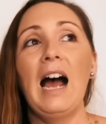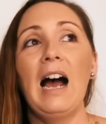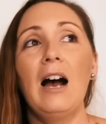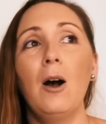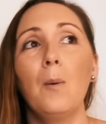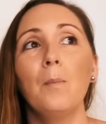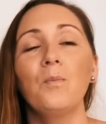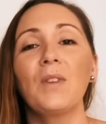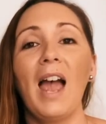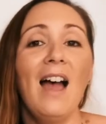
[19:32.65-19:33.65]

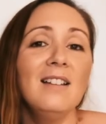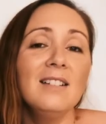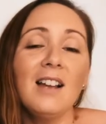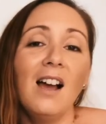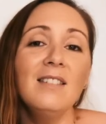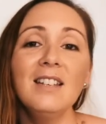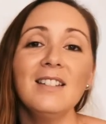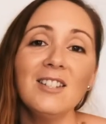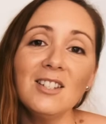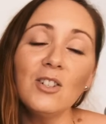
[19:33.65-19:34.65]
And I think
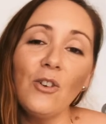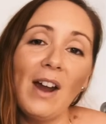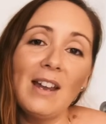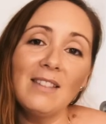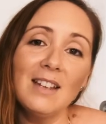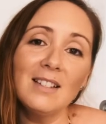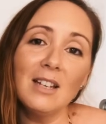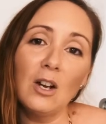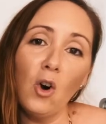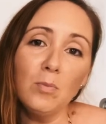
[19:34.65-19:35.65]
it's just a great thing to
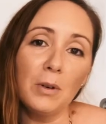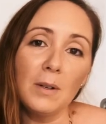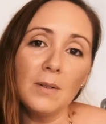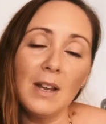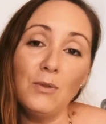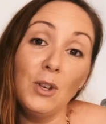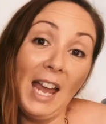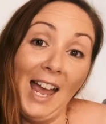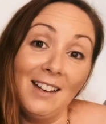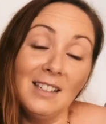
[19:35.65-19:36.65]
incorporate if you
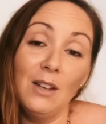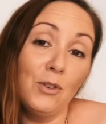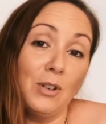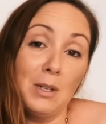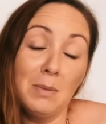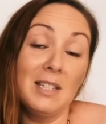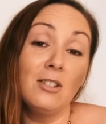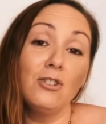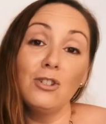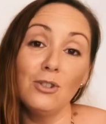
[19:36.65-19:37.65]
can, if you're in a
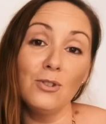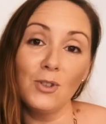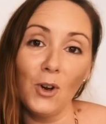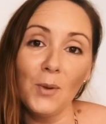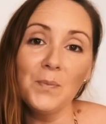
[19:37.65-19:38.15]
position to do so.